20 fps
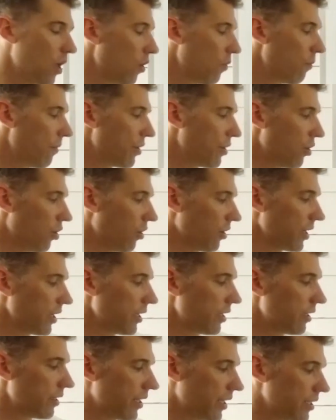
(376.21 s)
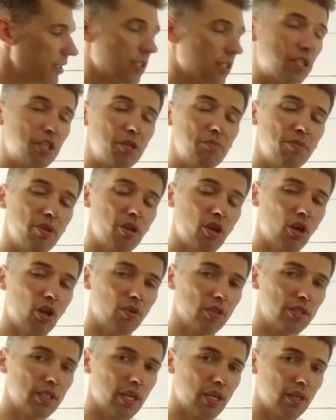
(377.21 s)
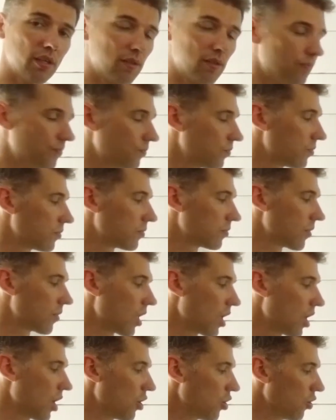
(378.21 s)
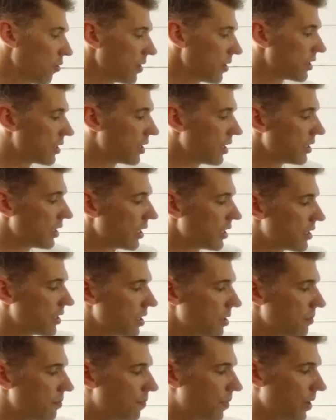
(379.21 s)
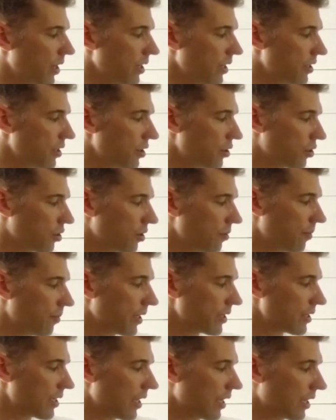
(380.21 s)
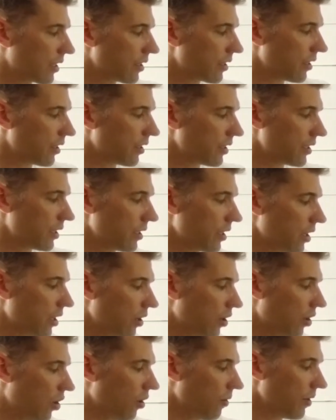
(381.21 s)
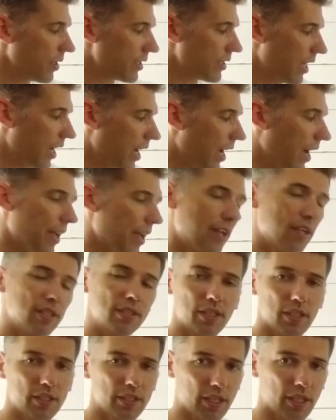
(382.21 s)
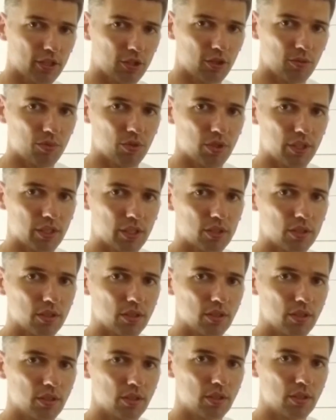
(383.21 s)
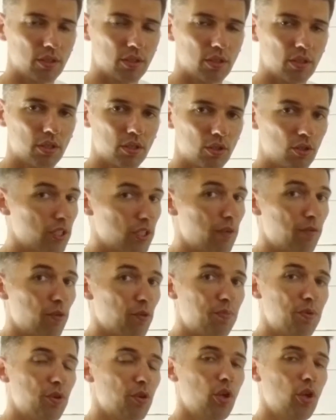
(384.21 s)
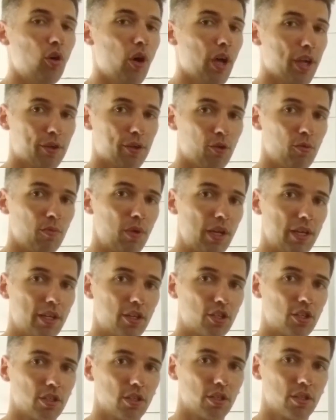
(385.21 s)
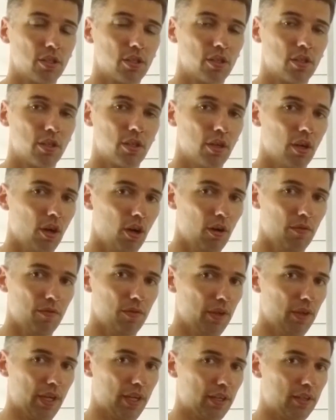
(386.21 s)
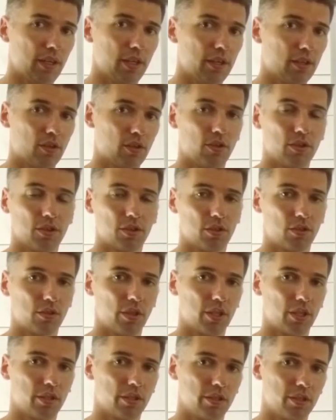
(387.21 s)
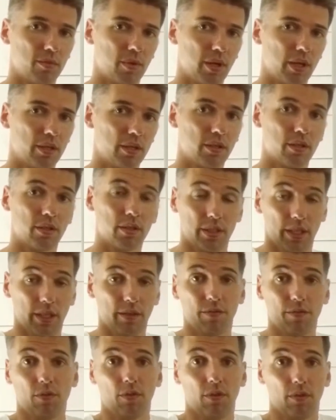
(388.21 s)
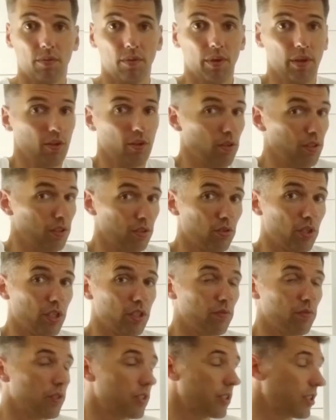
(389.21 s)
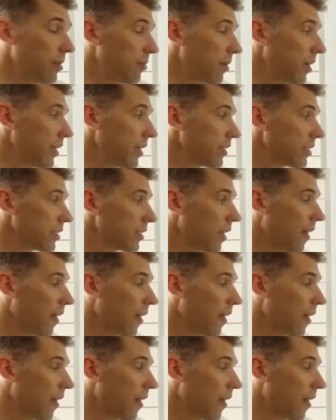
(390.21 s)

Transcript: When you look at an intensity below that, you will see that the ability to combust lactate is always higher than the actual production. So there would be no accumulation of lactate concentration in the blood. Therefore, concentration would stabilize.